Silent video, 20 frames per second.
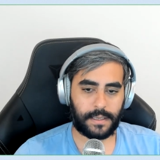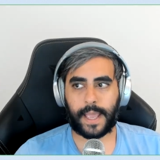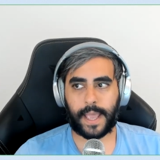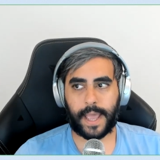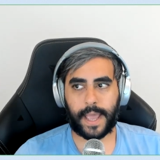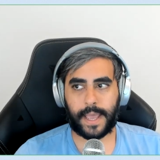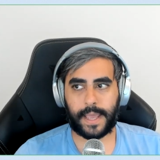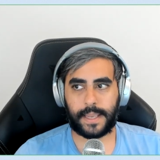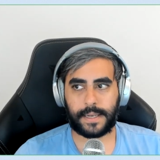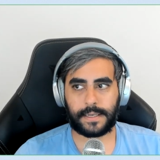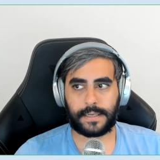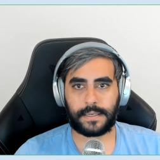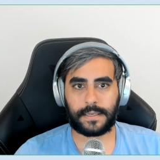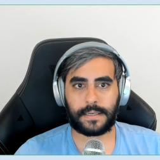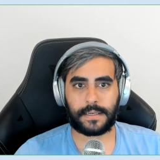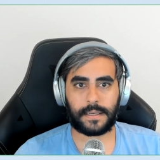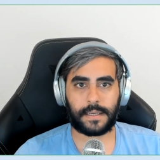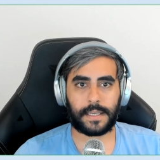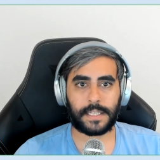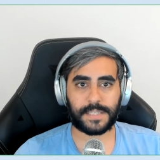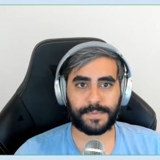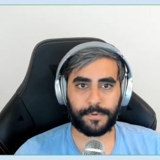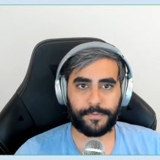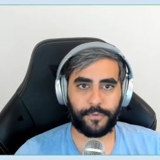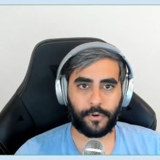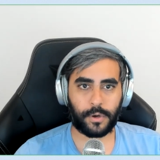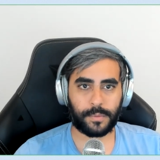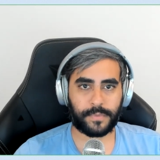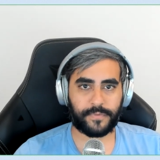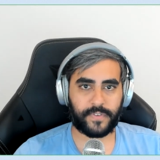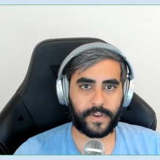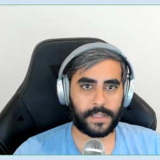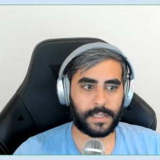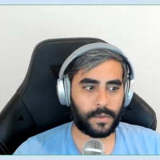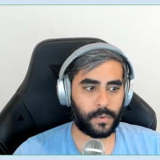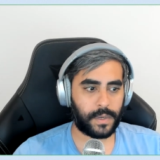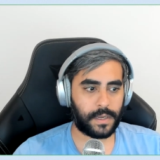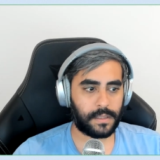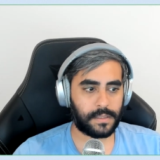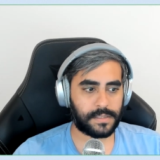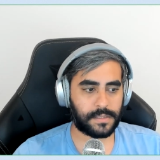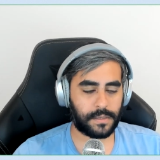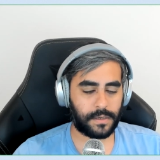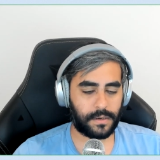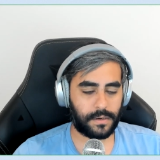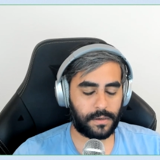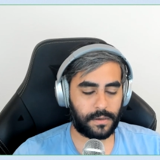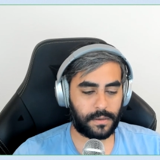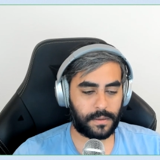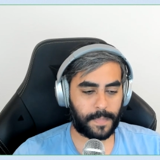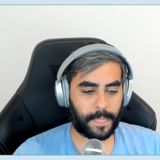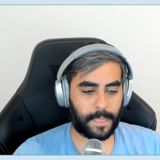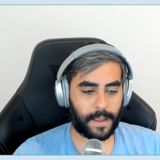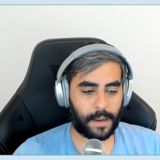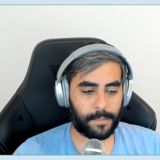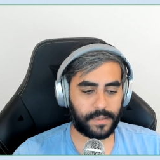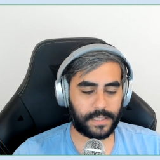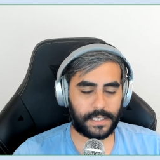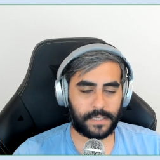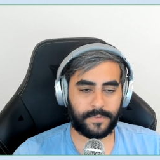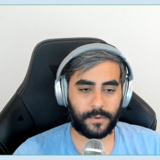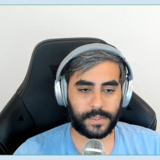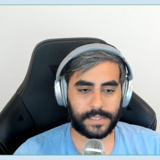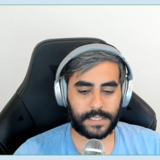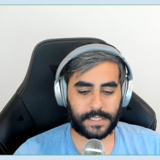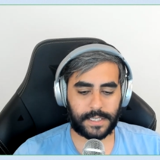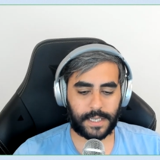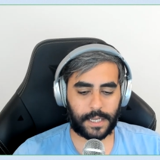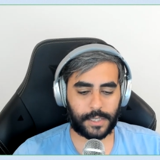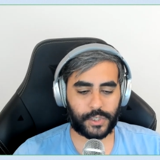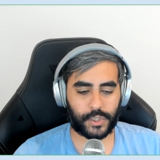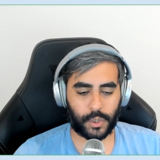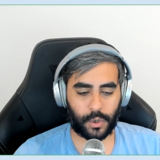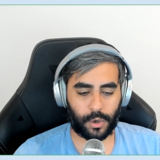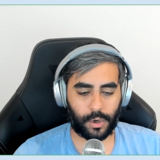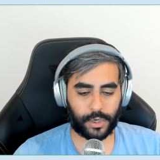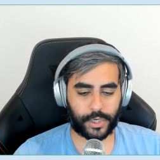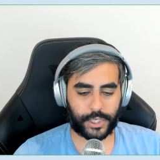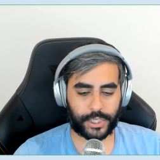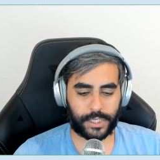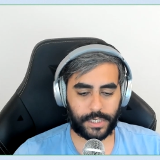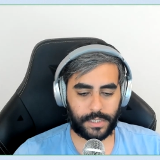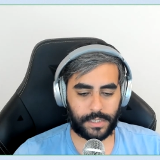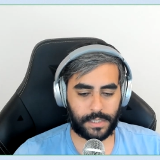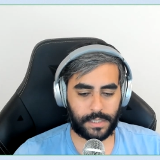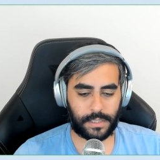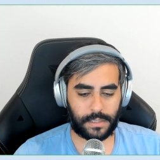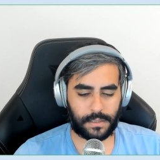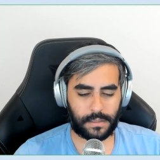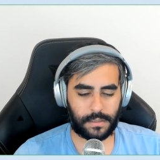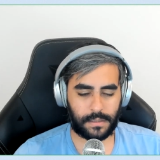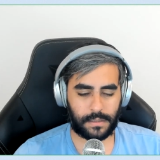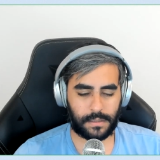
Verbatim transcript: And it's performed fairly well. So I believe it was a Dutch auction.